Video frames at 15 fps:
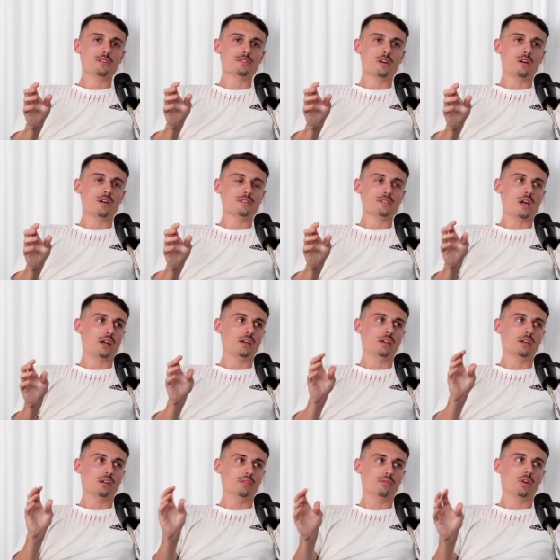are it's not going to
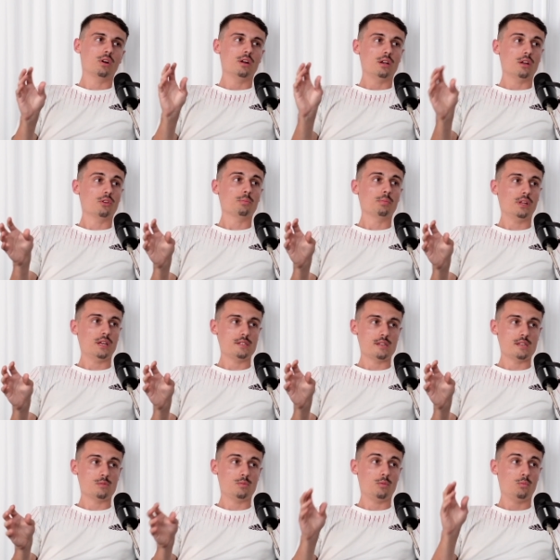convert in other
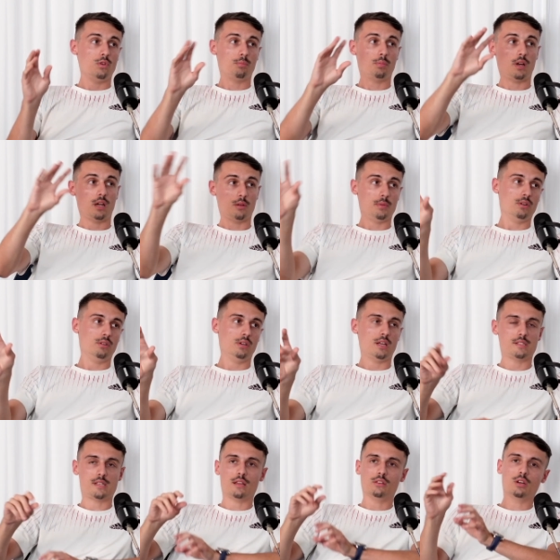places with predictability.
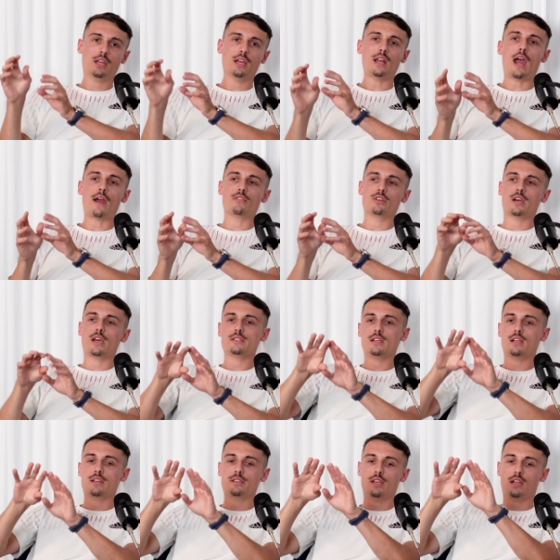Because I look at advertising
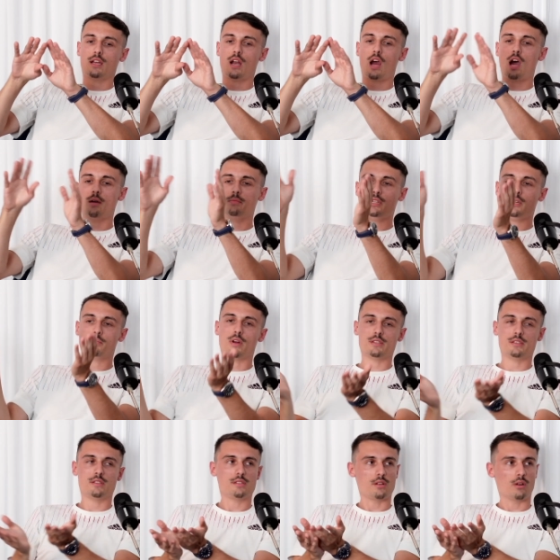as like an
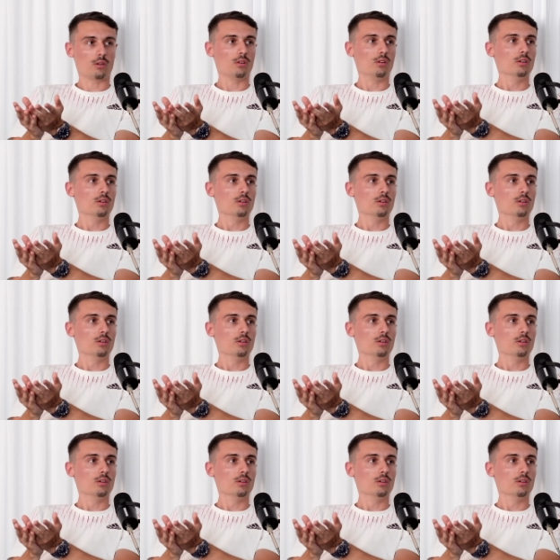omnipresent circle.